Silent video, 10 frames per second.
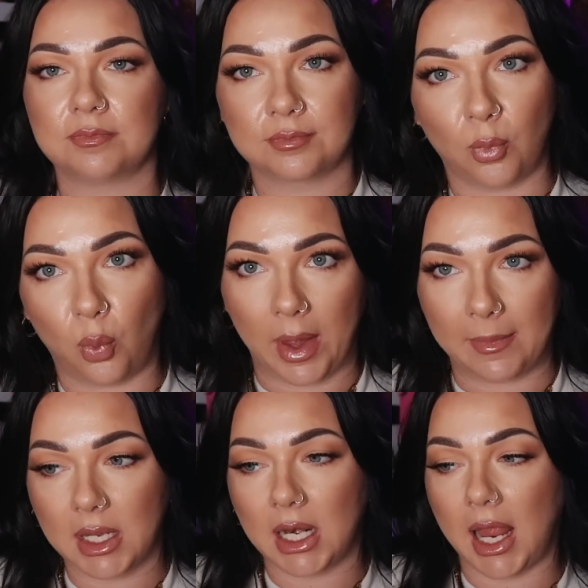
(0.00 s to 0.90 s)

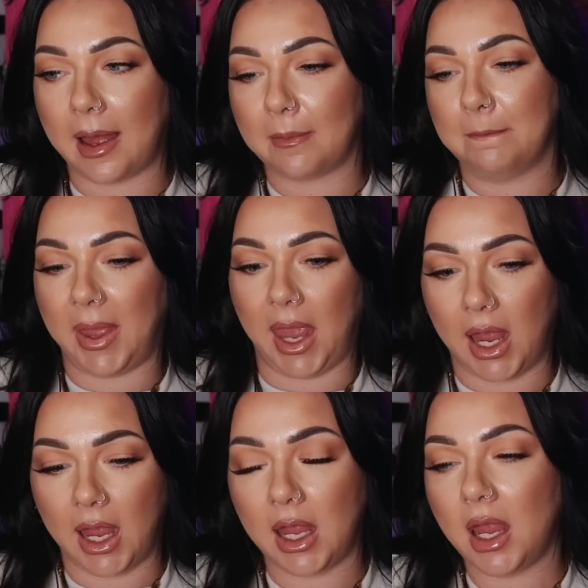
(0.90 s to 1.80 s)
women at
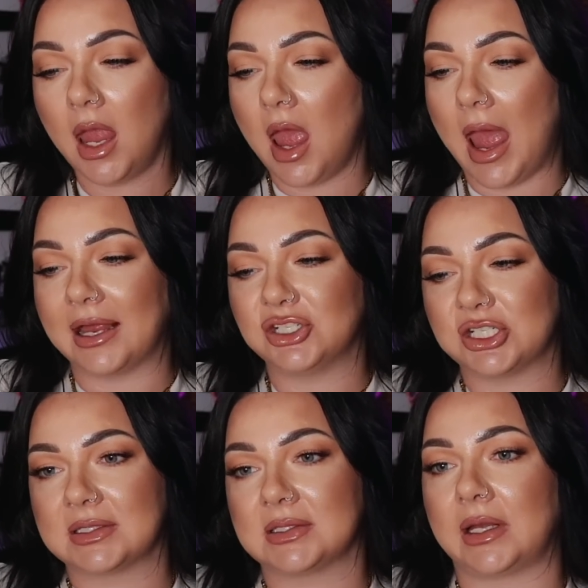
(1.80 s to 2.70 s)
bay and
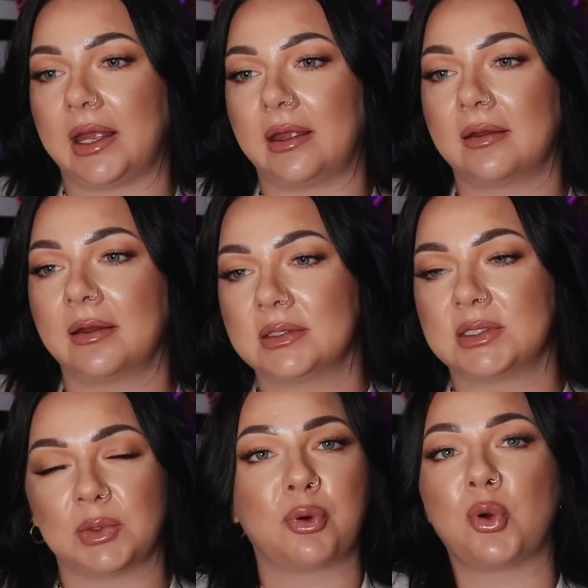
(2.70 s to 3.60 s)
just like
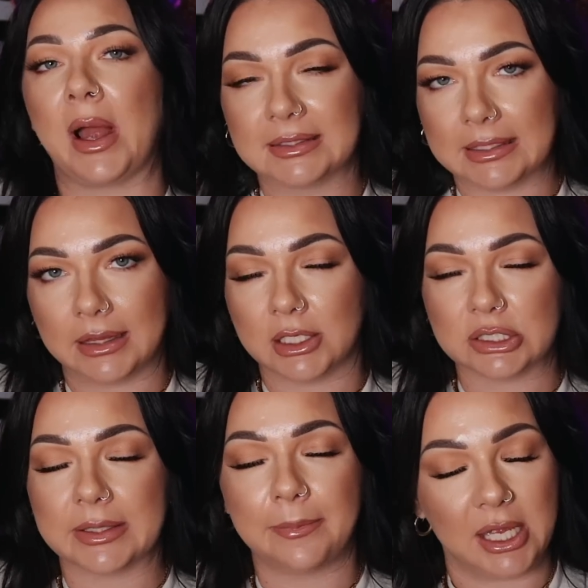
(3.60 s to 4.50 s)
suppressing their
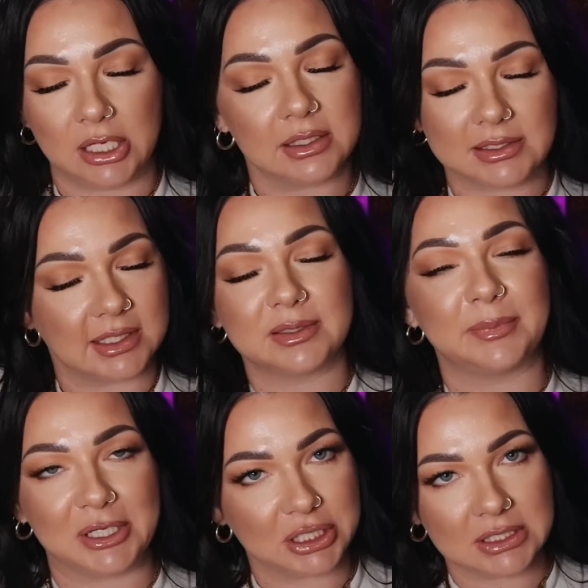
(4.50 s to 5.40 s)

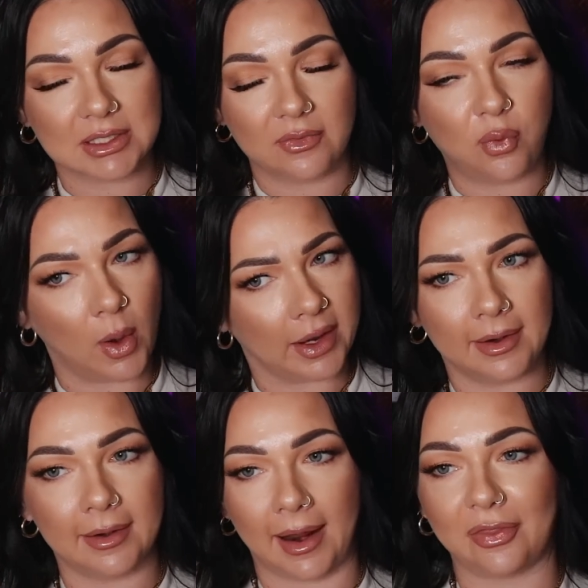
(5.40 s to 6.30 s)
suspicions of one
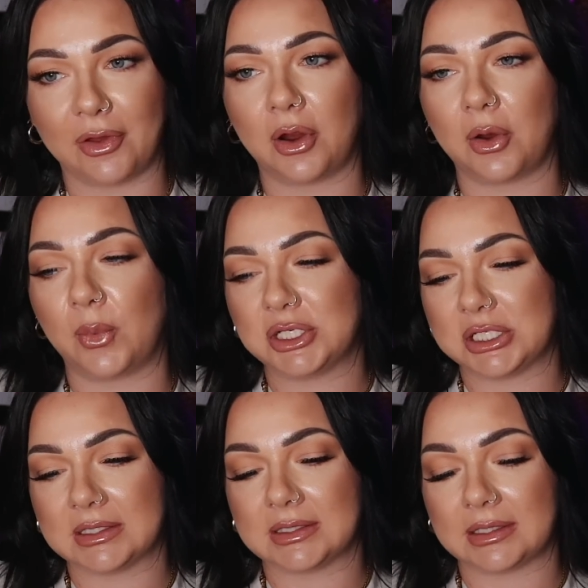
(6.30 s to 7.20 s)
another, which
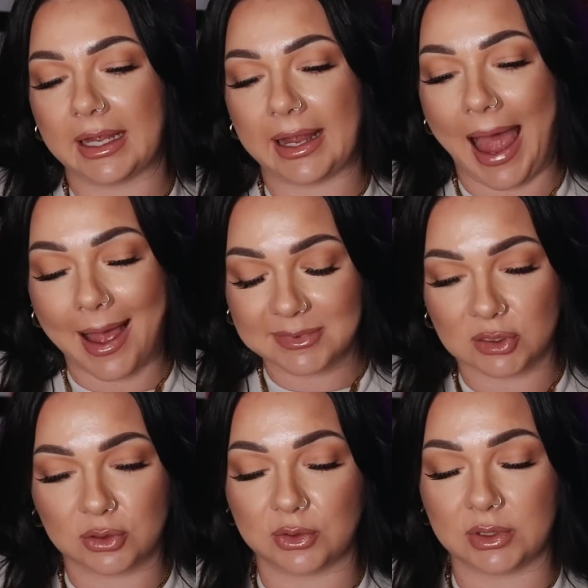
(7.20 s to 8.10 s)
is like
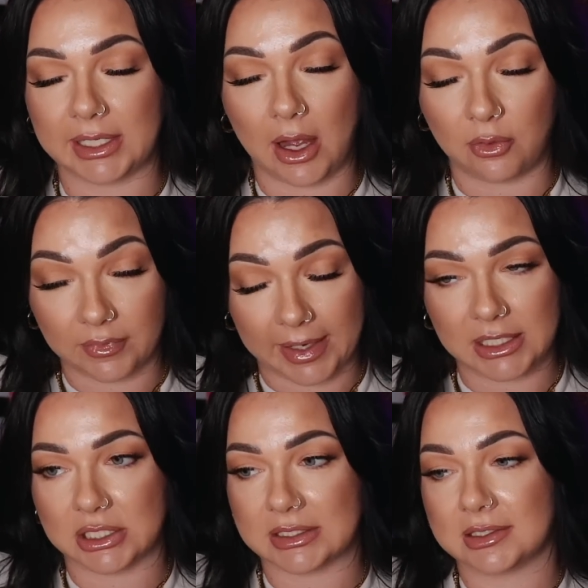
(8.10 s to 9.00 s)
absolutely
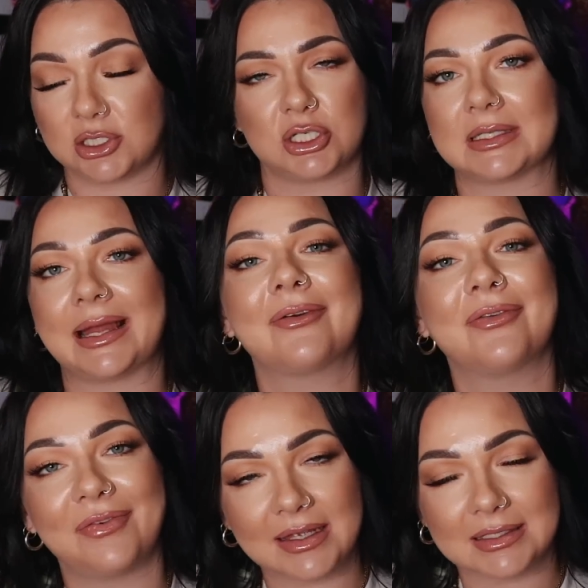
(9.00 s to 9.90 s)
outrageous. It's just like
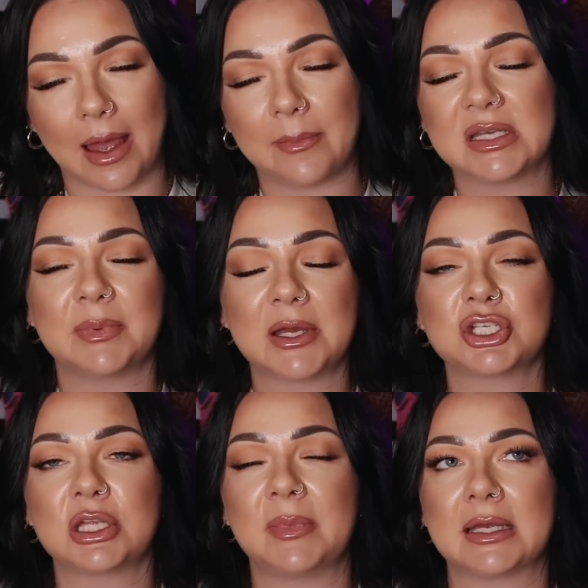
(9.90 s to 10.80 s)
fess up,
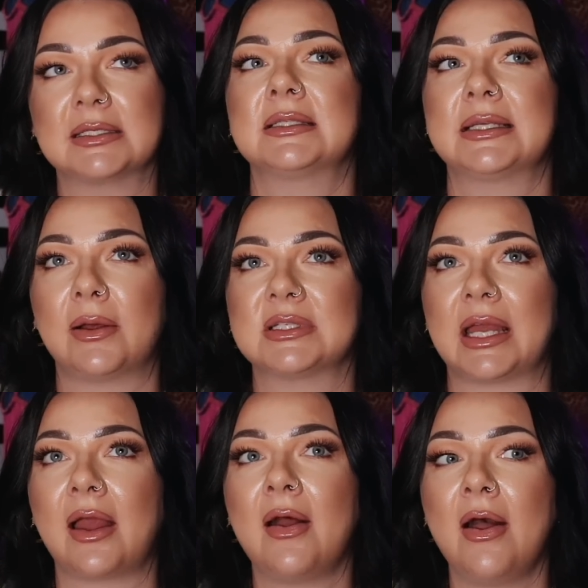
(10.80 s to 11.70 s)
especially because it sounds
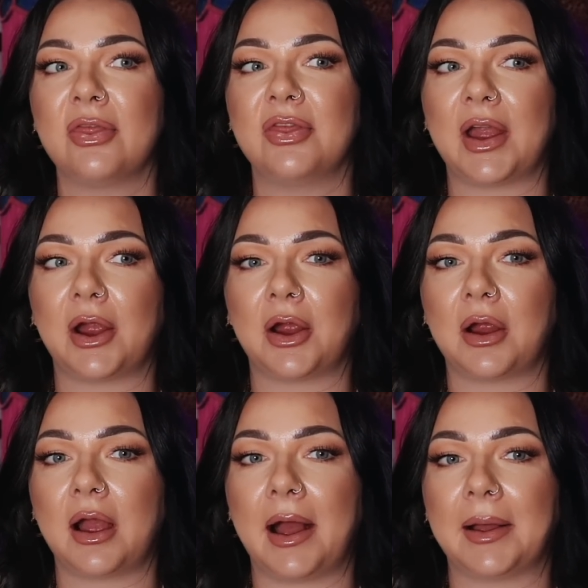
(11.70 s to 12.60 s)
like there